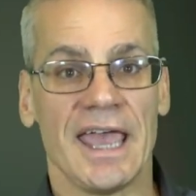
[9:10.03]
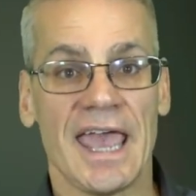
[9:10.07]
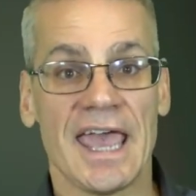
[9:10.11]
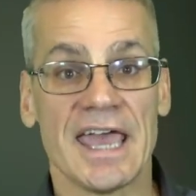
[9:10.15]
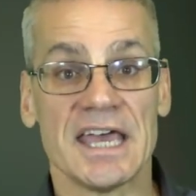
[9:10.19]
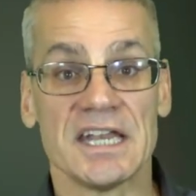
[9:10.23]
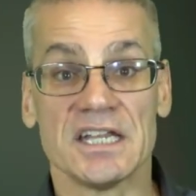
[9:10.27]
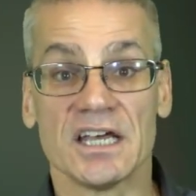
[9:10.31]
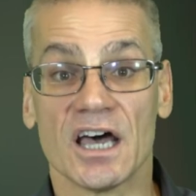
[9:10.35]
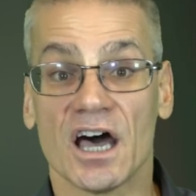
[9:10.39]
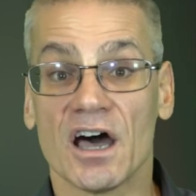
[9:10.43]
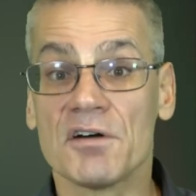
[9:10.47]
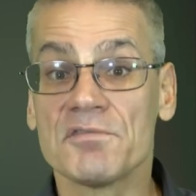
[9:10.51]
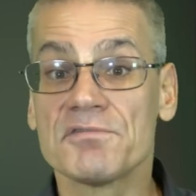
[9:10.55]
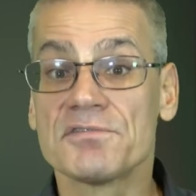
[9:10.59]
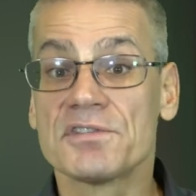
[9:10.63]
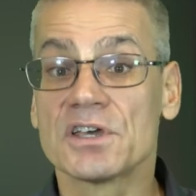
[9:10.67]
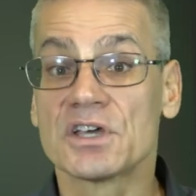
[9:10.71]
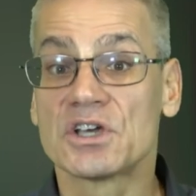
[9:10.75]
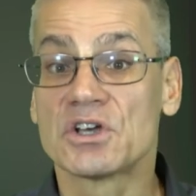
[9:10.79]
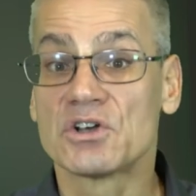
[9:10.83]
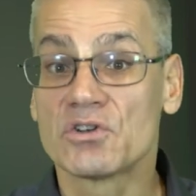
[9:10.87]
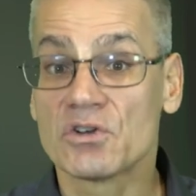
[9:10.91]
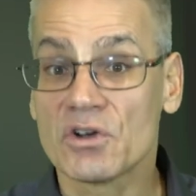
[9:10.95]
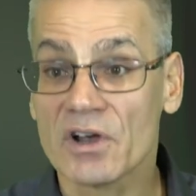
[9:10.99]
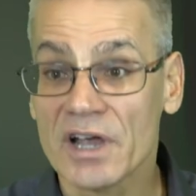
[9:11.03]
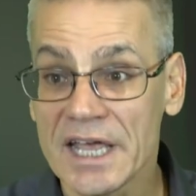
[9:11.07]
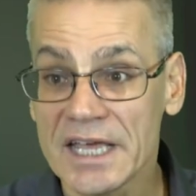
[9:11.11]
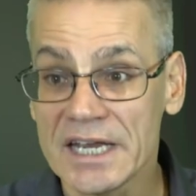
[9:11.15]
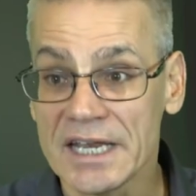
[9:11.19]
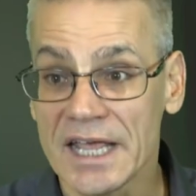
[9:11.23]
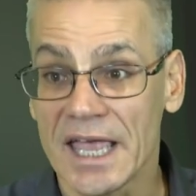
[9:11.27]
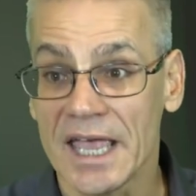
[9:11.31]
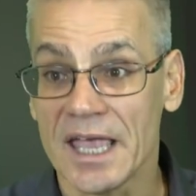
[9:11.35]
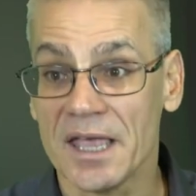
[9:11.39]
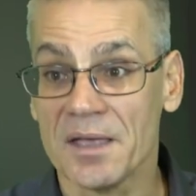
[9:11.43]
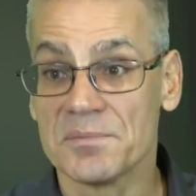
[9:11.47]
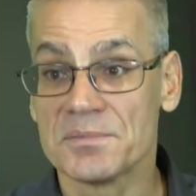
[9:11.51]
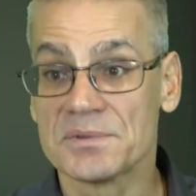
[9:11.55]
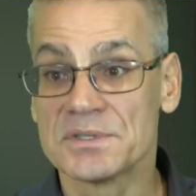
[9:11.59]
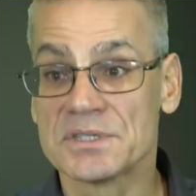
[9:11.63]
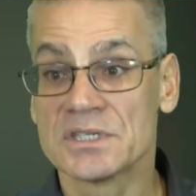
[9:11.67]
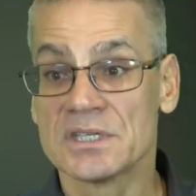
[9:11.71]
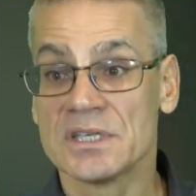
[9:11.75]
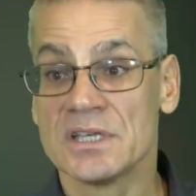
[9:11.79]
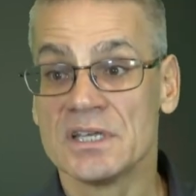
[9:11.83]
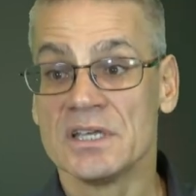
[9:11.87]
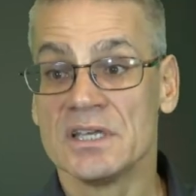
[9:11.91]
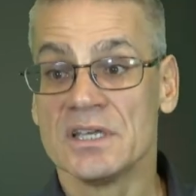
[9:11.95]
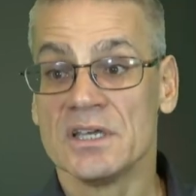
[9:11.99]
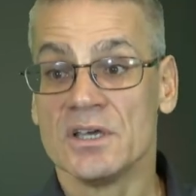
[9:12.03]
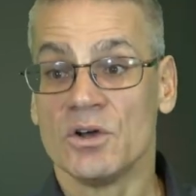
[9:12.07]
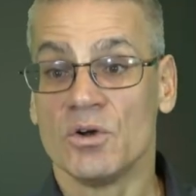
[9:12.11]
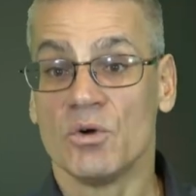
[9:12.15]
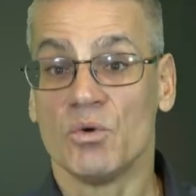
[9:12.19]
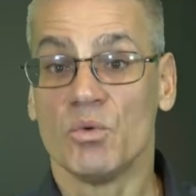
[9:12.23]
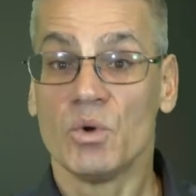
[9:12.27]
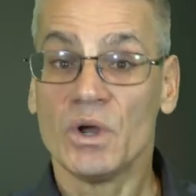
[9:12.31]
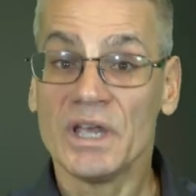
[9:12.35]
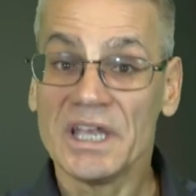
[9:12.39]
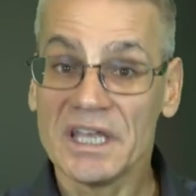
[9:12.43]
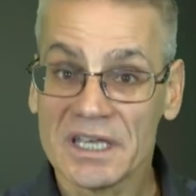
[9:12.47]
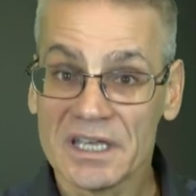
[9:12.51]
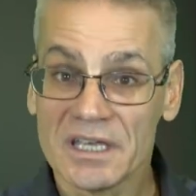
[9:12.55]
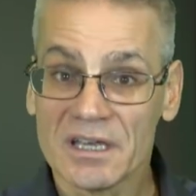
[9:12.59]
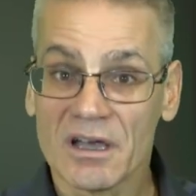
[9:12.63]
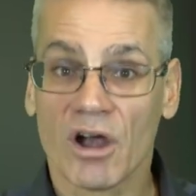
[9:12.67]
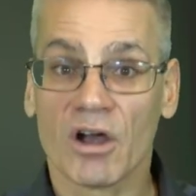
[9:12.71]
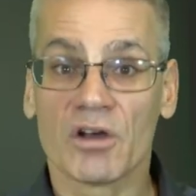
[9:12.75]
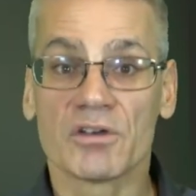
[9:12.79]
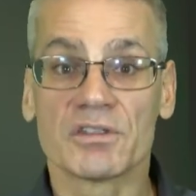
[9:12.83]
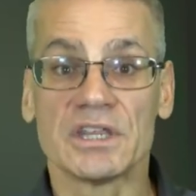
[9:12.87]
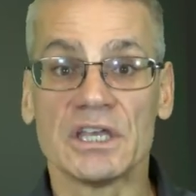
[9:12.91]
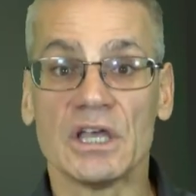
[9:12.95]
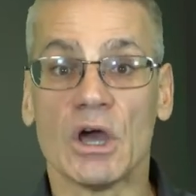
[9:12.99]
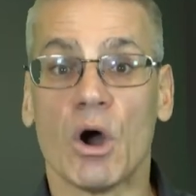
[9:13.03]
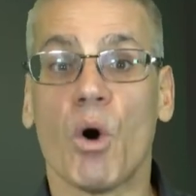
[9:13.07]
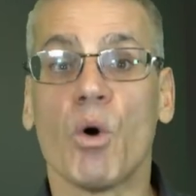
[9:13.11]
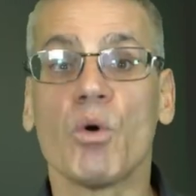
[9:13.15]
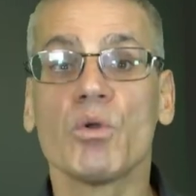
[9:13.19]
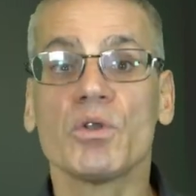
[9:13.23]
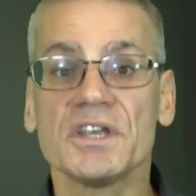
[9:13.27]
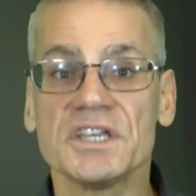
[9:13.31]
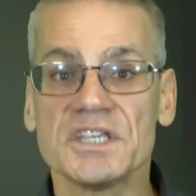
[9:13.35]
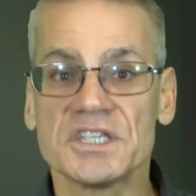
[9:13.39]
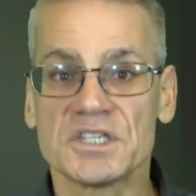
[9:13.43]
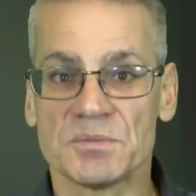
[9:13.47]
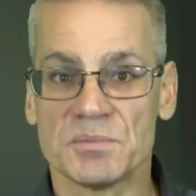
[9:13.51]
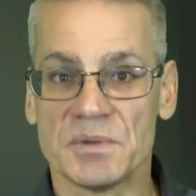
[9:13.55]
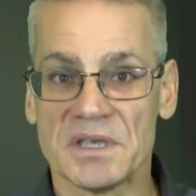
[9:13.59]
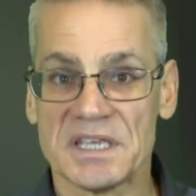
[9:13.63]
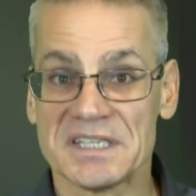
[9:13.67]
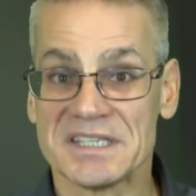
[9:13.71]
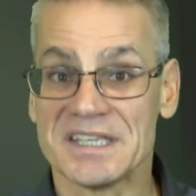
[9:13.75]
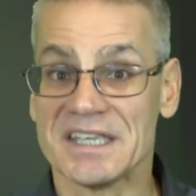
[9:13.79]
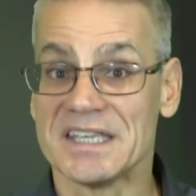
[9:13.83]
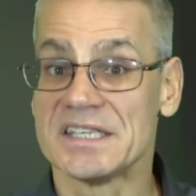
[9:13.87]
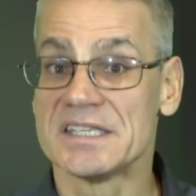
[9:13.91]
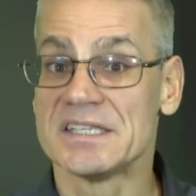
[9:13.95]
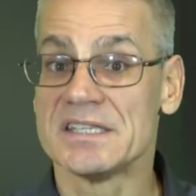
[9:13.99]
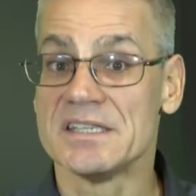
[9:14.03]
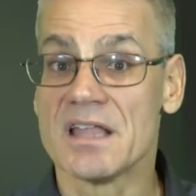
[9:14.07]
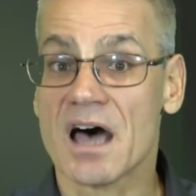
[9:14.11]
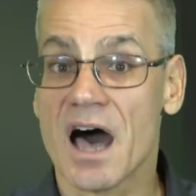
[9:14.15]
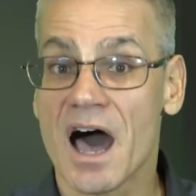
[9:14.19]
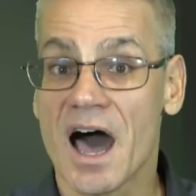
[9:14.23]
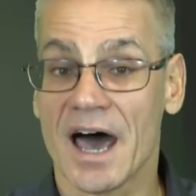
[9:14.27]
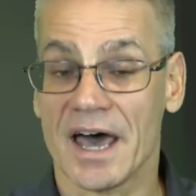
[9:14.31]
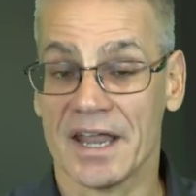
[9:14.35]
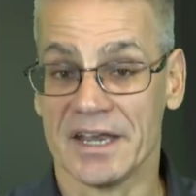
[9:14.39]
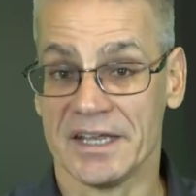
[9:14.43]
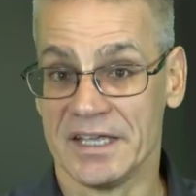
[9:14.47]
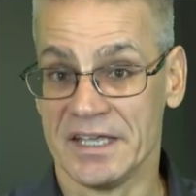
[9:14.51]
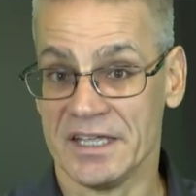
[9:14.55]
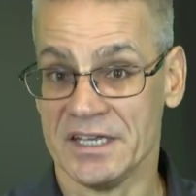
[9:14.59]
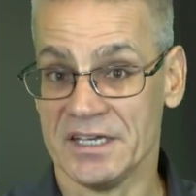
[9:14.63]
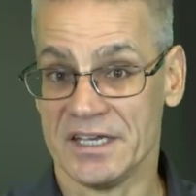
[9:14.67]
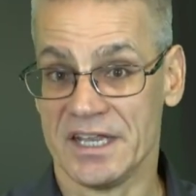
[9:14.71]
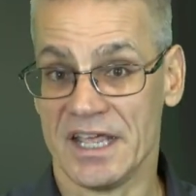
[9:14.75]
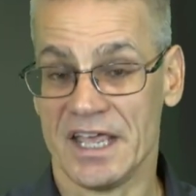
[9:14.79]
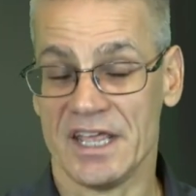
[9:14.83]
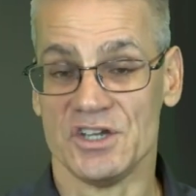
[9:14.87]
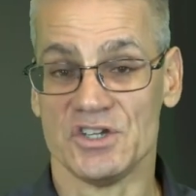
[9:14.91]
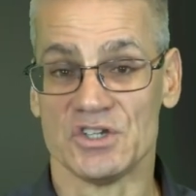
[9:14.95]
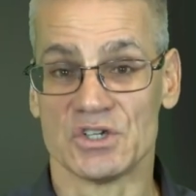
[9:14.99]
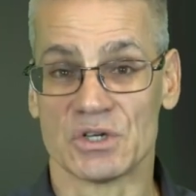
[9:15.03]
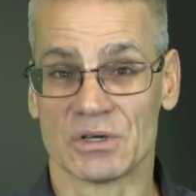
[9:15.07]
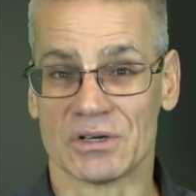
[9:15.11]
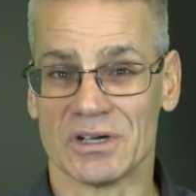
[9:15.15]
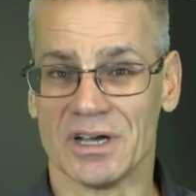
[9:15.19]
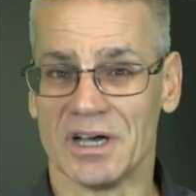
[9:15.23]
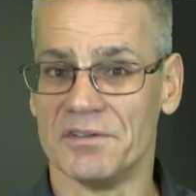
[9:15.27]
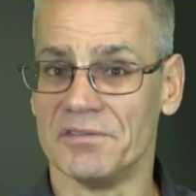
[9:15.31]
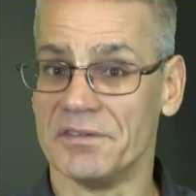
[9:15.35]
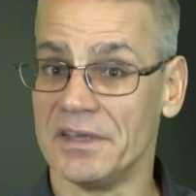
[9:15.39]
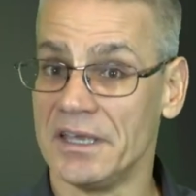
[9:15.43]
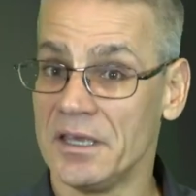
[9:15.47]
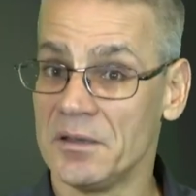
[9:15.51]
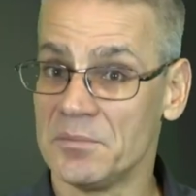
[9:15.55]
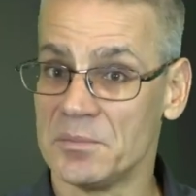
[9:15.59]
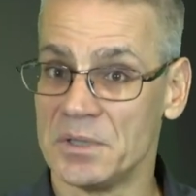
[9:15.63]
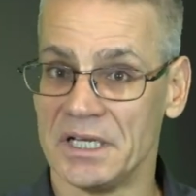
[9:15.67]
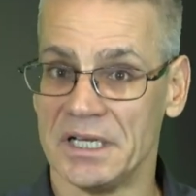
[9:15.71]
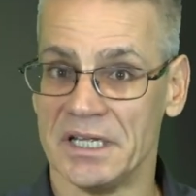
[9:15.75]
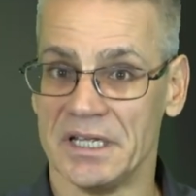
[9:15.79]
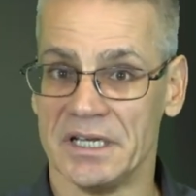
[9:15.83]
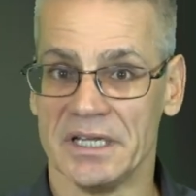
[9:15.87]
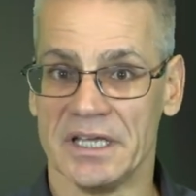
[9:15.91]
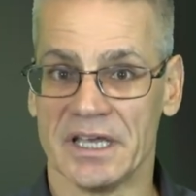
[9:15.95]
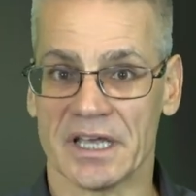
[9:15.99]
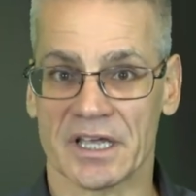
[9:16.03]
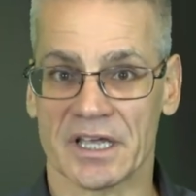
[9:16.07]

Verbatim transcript: and of the great apes, we are the only species not in danger of imminent